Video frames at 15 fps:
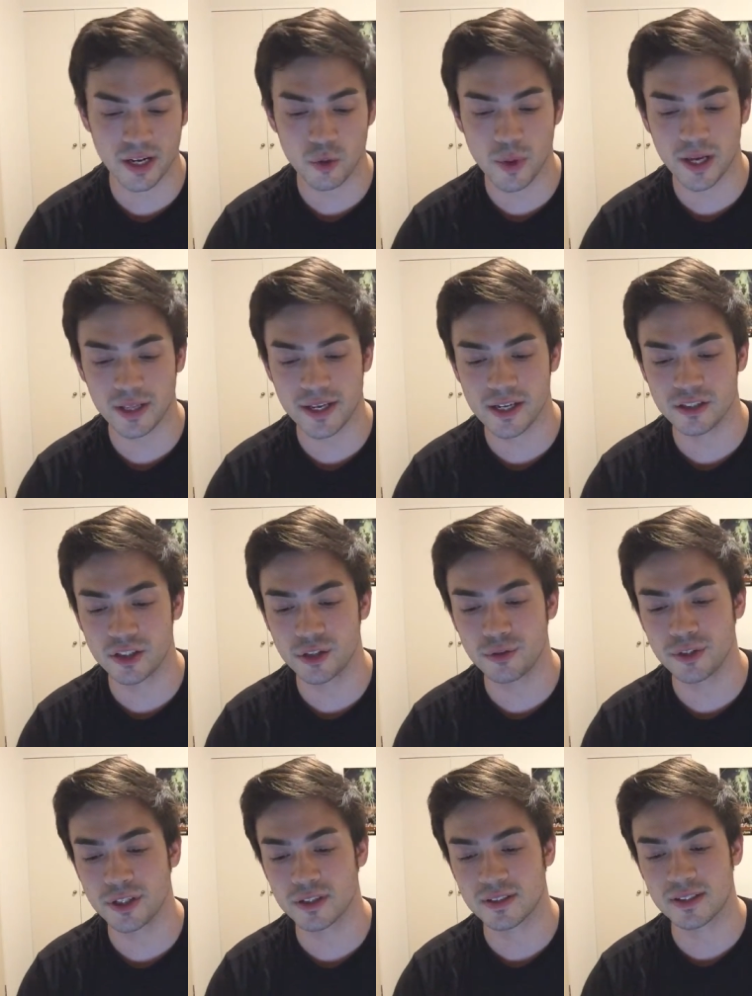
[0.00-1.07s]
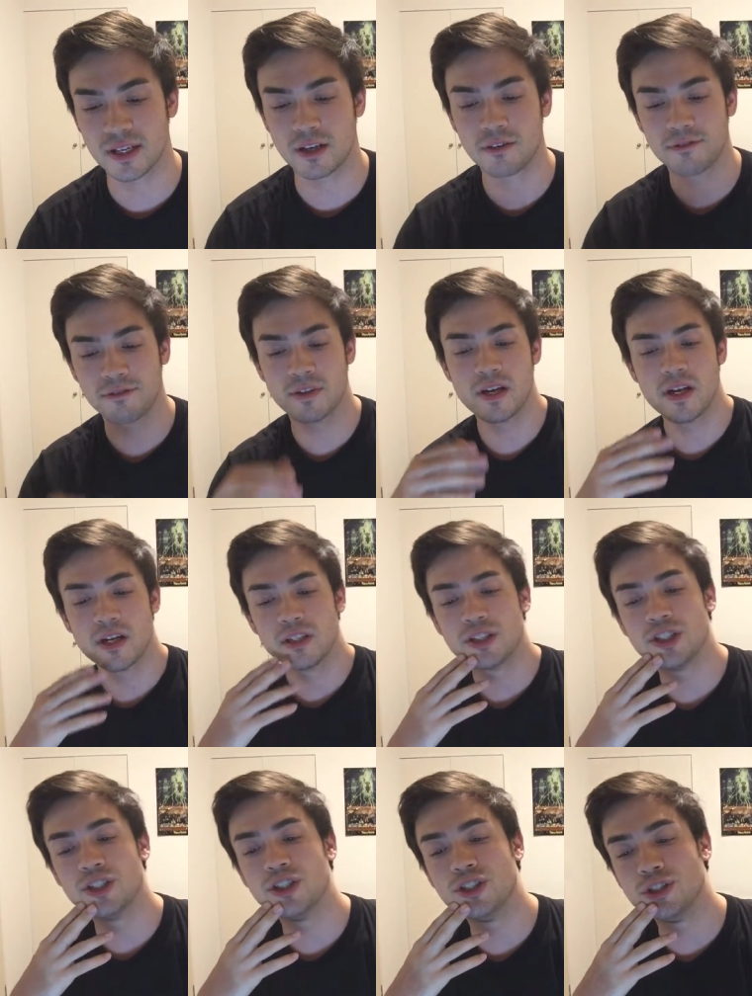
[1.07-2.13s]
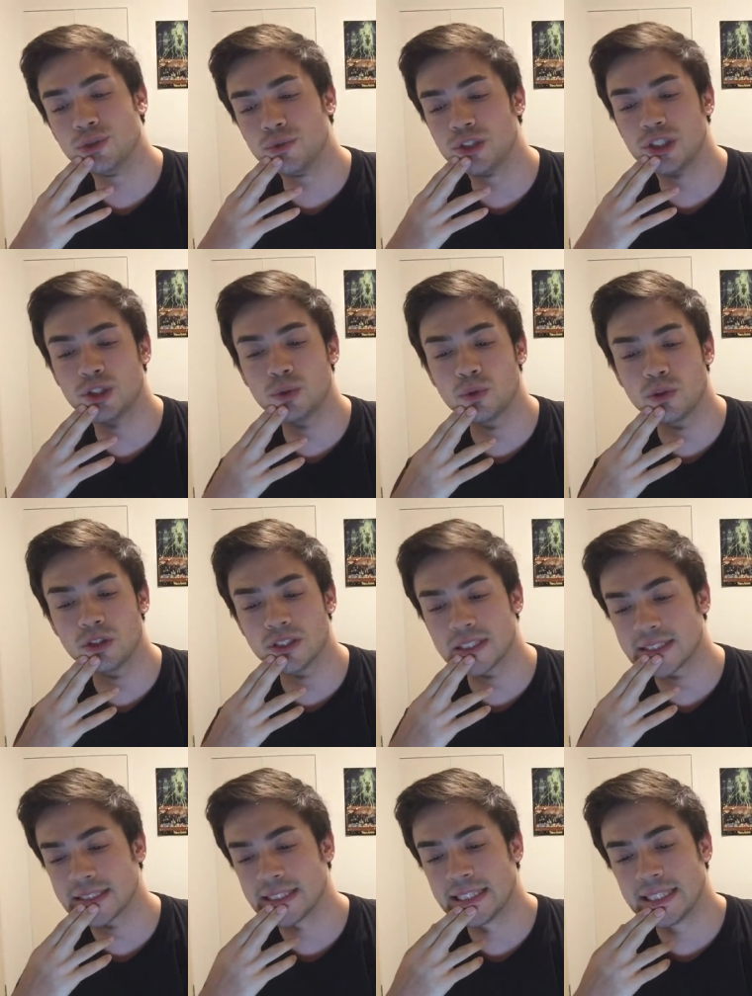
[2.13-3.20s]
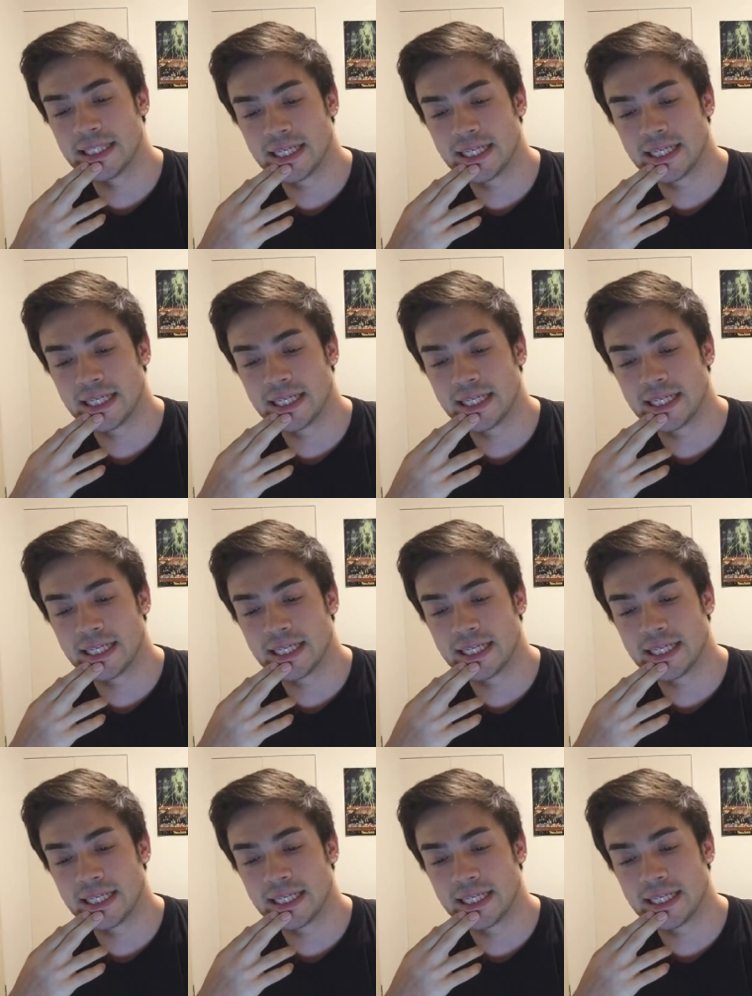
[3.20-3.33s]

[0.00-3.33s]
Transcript: quickly attune yourself to new tools.